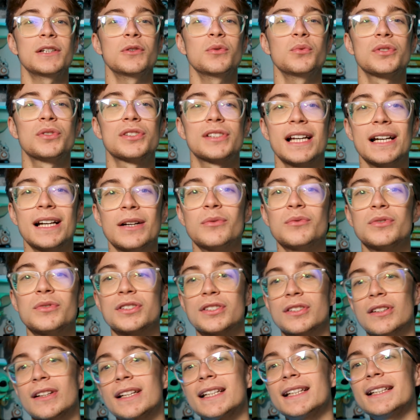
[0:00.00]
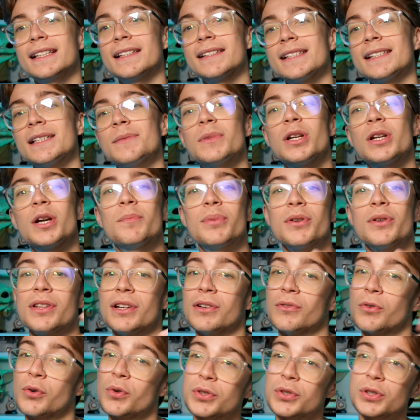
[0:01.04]
They all sound slightly similar,
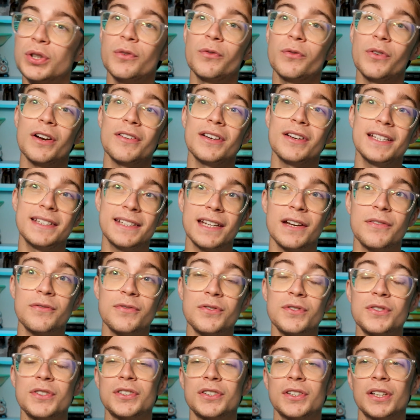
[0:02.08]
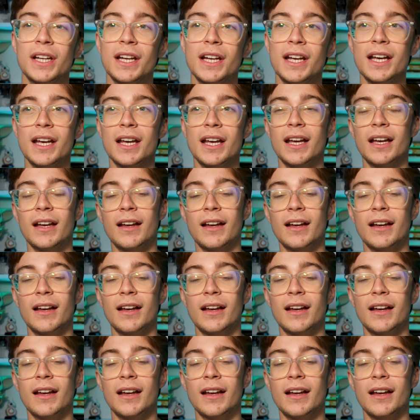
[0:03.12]
but they're also very different.